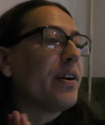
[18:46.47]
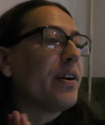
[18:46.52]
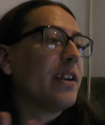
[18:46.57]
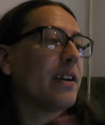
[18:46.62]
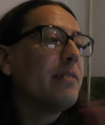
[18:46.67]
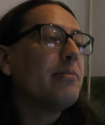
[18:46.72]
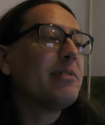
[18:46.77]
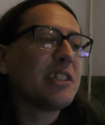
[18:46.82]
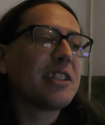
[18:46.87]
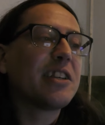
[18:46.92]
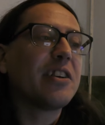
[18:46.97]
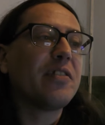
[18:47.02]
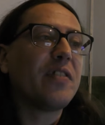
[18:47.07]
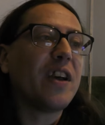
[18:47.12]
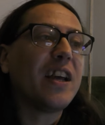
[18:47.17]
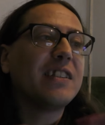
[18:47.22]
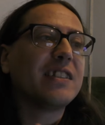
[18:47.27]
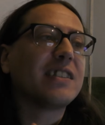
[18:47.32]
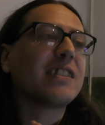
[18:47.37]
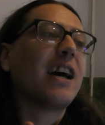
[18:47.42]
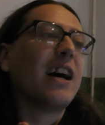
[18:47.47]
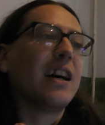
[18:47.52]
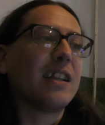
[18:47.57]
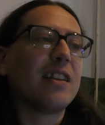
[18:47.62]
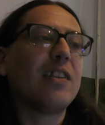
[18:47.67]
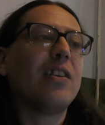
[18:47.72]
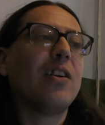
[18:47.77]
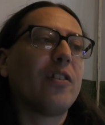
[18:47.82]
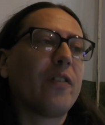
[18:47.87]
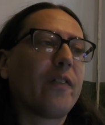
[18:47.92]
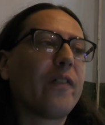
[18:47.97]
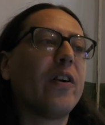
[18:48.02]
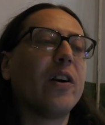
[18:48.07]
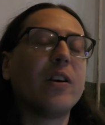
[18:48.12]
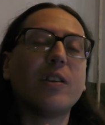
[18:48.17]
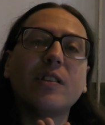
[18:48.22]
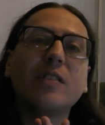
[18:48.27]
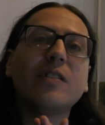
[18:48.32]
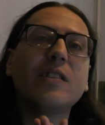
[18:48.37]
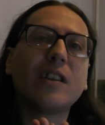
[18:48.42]
But it was a good event, I had a lot of
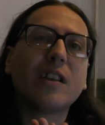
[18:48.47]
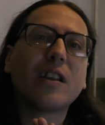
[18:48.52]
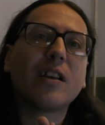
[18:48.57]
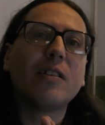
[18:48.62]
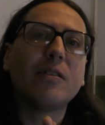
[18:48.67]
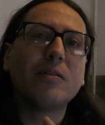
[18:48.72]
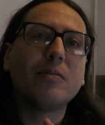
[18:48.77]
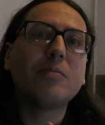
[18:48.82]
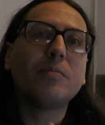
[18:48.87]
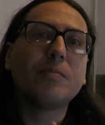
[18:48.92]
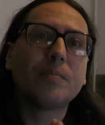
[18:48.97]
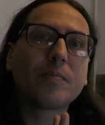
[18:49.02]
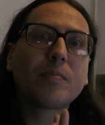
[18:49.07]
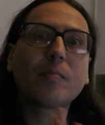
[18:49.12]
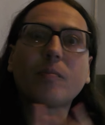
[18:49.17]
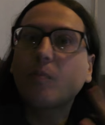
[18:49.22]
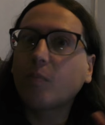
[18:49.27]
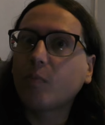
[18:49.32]
fun, you know,